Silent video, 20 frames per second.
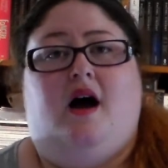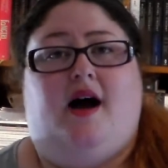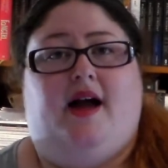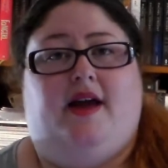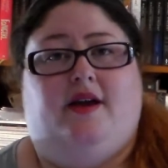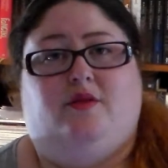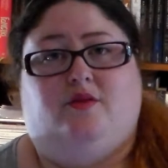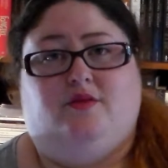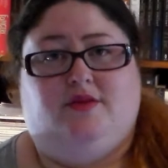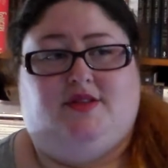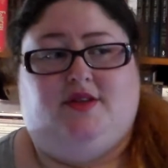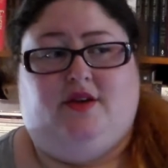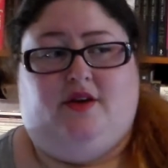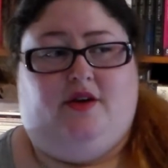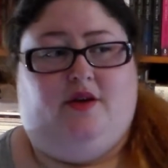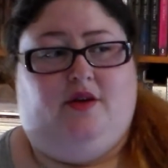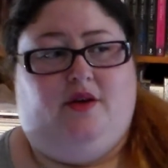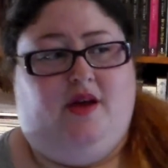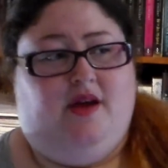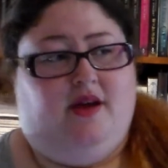I
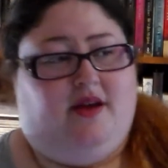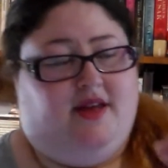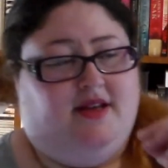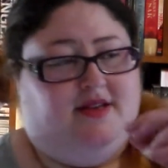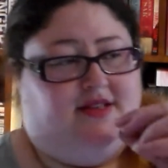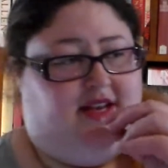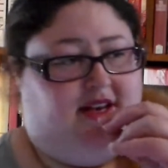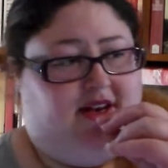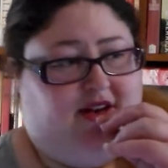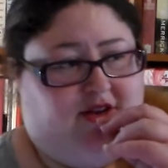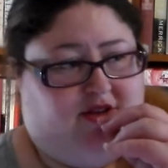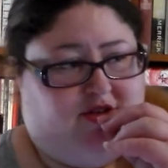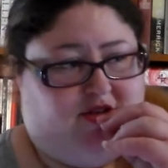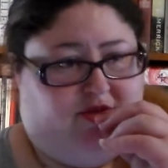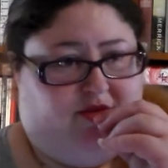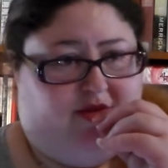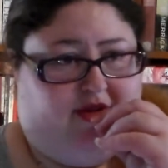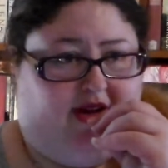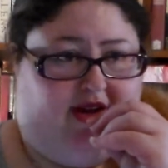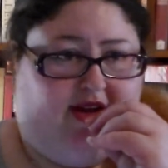also continued
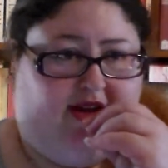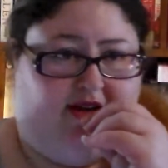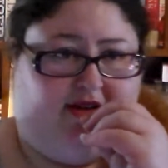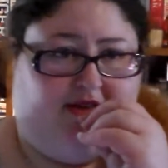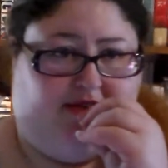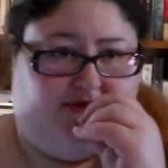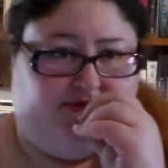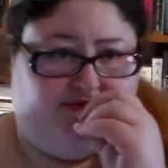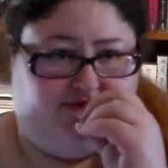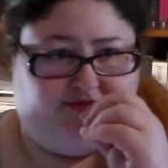to read